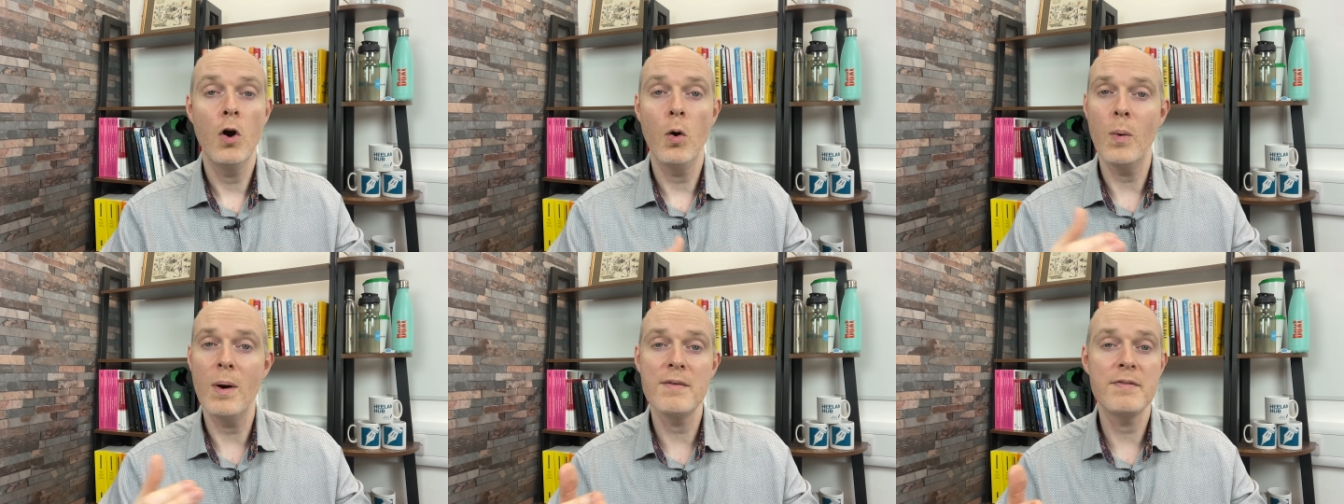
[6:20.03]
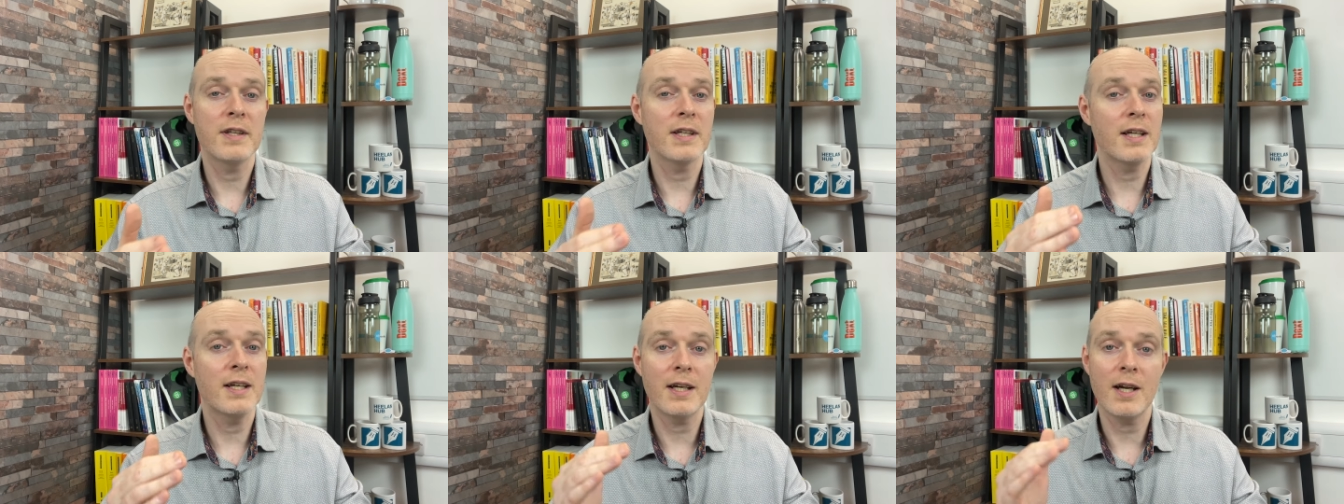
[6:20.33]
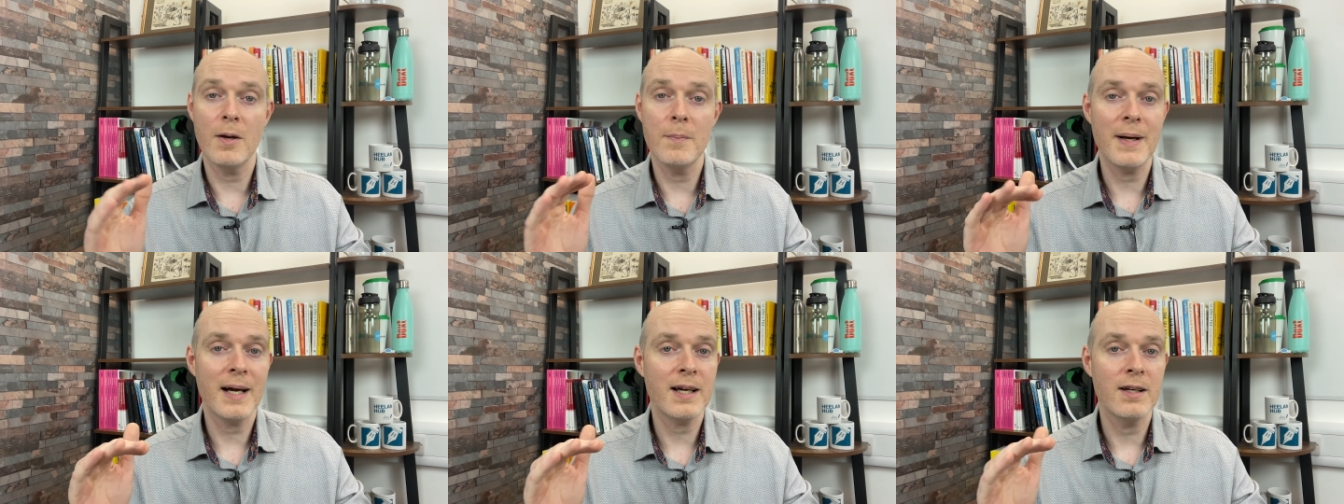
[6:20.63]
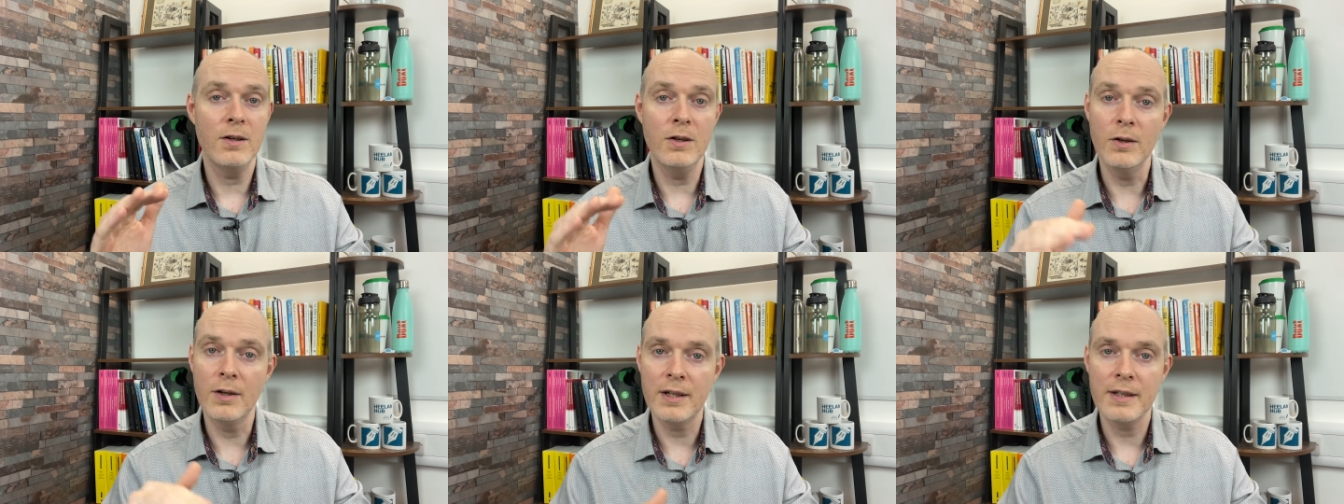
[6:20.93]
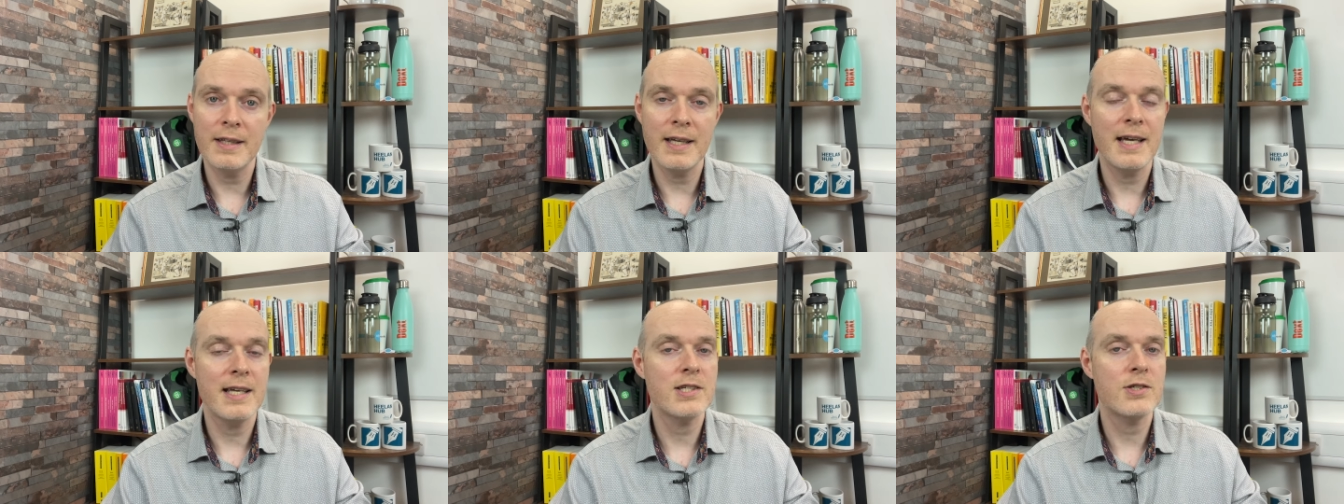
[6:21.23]
or whether they're going to go back and look at
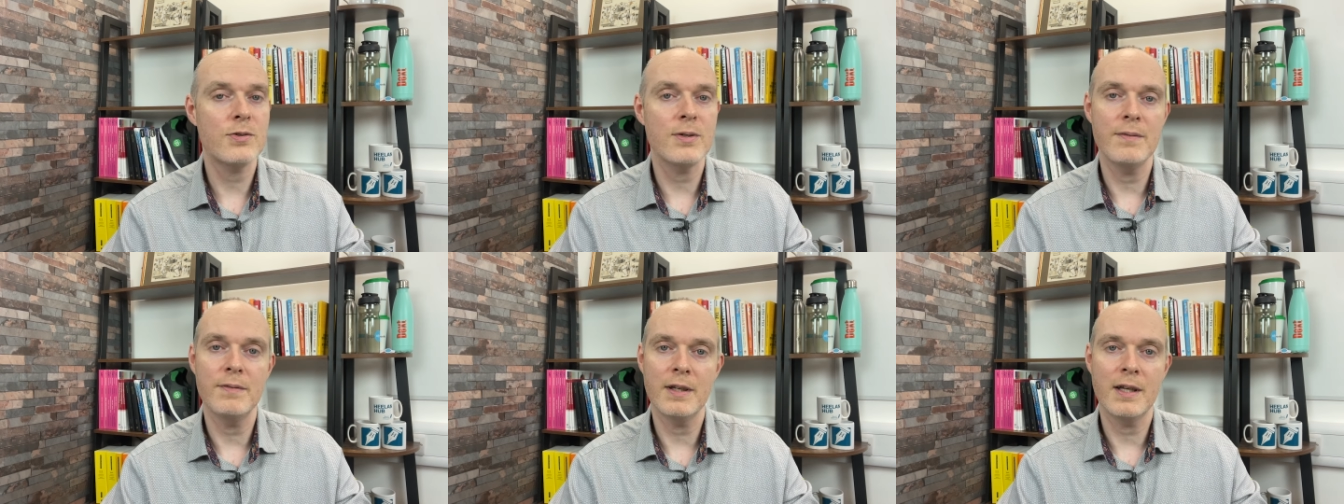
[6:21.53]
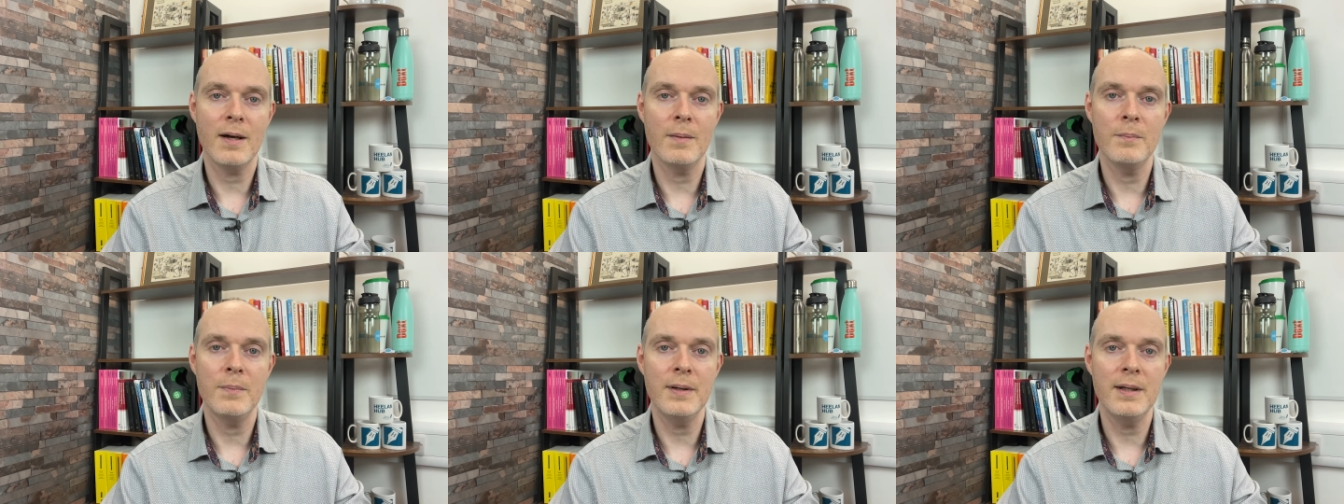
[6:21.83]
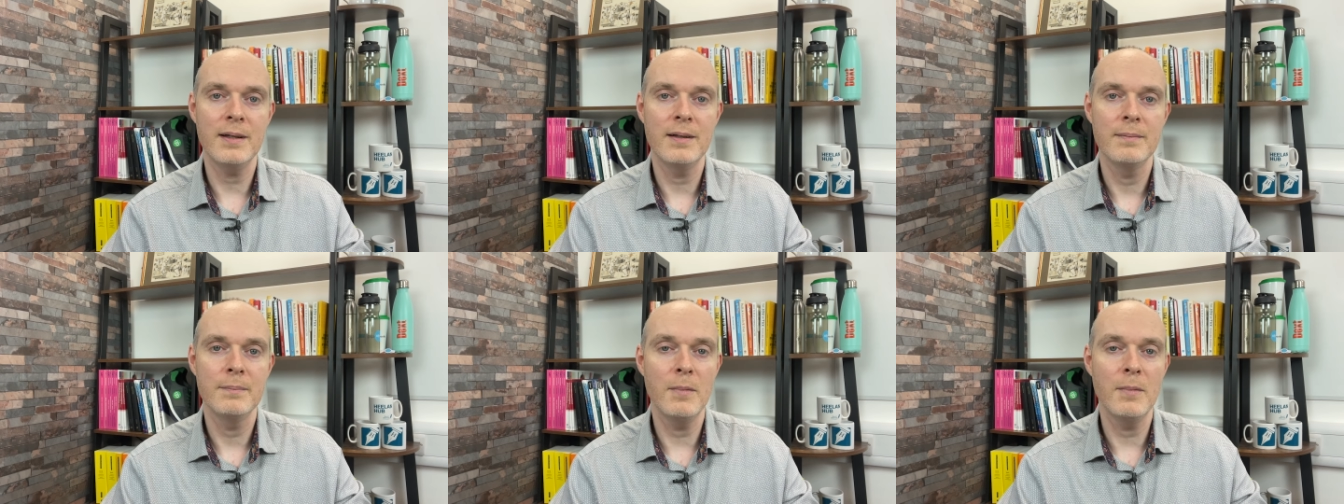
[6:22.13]
the history of the company.